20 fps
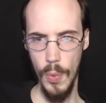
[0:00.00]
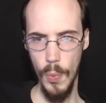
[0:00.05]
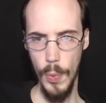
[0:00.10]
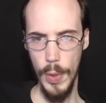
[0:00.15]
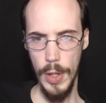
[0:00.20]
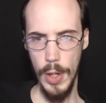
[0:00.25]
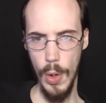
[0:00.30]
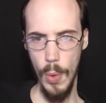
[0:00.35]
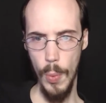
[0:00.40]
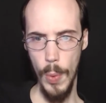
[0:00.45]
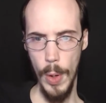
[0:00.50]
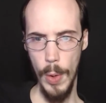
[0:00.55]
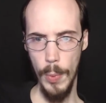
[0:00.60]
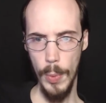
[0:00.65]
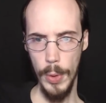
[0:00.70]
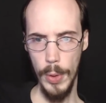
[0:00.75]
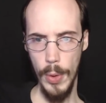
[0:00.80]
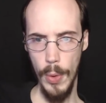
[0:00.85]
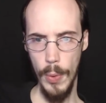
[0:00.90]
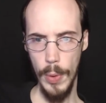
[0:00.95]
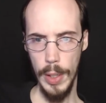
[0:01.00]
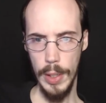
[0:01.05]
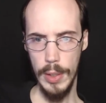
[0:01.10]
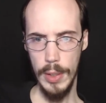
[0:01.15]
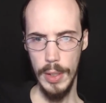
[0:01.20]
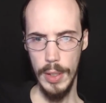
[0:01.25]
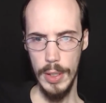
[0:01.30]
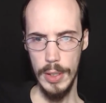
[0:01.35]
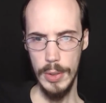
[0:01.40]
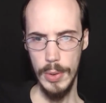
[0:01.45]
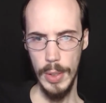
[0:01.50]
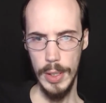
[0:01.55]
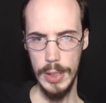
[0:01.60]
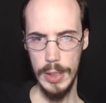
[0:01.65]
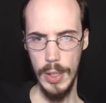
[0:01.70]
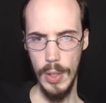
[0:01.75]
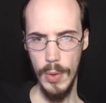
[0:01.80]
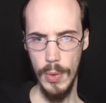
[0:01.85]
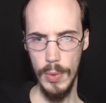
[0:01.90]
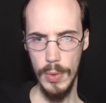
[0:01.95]
We know where we're going, so let's
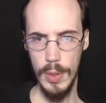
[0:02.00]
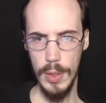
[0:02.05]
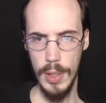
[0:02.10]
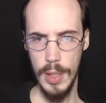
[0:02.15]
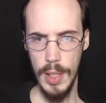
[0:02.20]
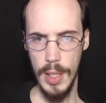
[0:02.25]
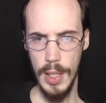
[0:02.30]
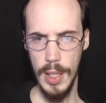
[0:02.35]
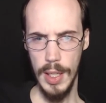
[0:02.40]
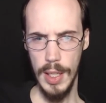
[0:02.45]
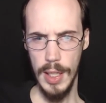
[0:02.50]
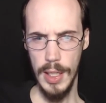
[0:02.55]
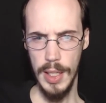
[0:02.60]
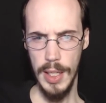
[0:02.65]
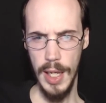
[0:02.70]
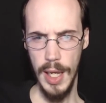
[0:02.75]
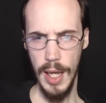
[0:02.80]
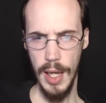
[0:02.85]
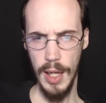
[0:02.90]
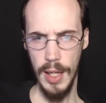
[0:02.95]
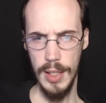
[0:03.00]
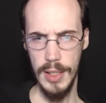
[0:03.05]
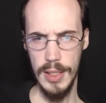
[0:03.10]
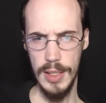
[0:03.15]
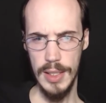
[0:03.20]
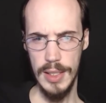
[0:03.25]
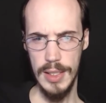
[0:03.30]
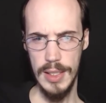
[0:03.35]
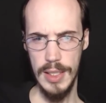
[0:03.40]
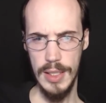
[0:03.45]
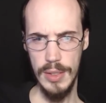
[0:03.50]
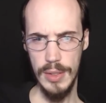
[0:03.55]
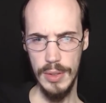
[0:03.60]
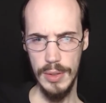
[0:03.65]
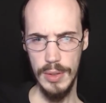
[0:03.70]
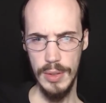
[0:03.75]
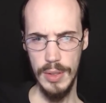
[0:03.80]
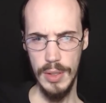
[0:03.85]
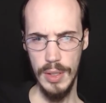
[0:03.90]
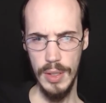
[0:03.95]
go. Yeah,
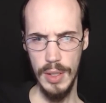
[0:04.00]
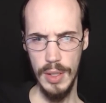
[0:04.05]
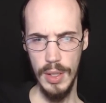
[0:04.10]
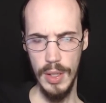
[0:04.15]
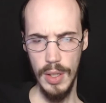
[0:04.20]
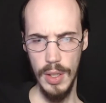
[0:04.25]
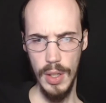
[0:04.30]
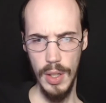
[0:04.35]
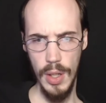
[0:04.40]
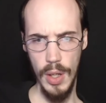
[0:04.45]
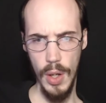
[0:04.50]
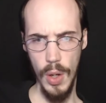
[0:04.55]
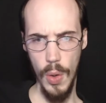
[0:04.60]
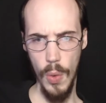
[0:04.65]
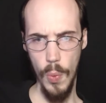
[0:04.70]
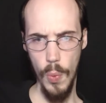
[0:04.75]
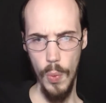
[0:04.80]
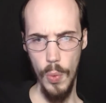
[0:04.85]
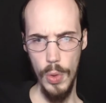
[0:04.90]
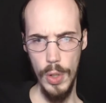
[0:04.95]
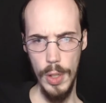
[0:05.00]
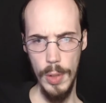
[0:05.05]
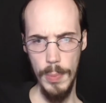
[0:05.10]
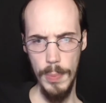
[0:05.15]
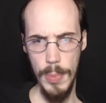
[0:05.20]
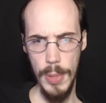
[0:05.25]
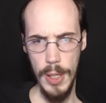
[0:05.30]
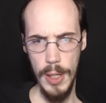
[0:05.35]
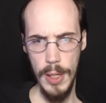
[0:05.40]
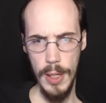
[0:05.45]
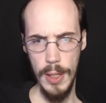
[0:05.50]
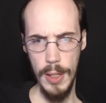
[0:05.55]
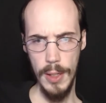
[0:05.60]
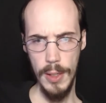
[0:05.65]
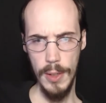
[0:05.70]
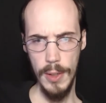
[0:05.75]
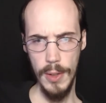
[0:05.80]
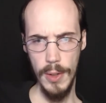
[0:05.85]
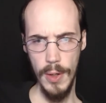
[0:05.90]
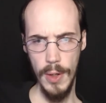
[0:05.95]
still. Wouldn't you be
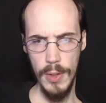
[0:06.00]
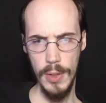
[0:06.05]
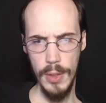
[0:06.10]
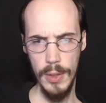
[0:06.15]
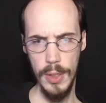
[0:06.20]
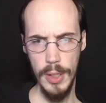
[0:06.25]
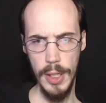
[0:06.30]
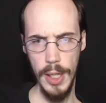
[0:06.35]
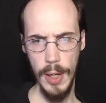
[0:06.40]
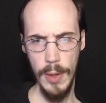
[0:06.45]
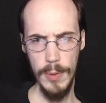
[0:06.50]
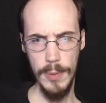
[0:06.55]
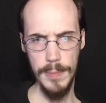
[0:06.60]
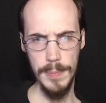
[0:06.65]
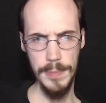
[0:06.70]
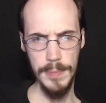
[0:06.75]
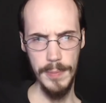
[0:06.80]
on the lookout?